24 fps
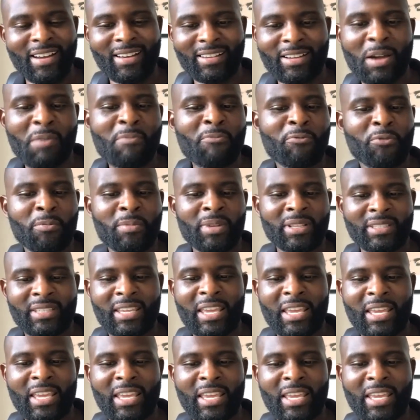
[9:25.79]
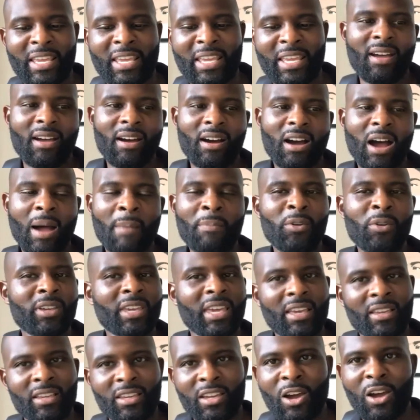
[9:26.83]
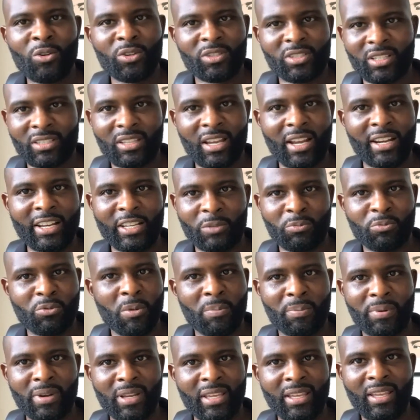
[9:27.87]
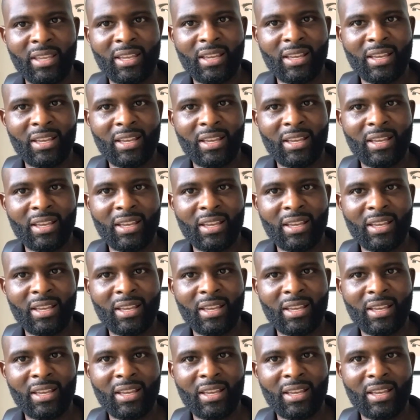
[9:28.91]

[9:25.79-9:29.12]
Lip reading: come from a team where I'm not getting coached at Dulwich properly.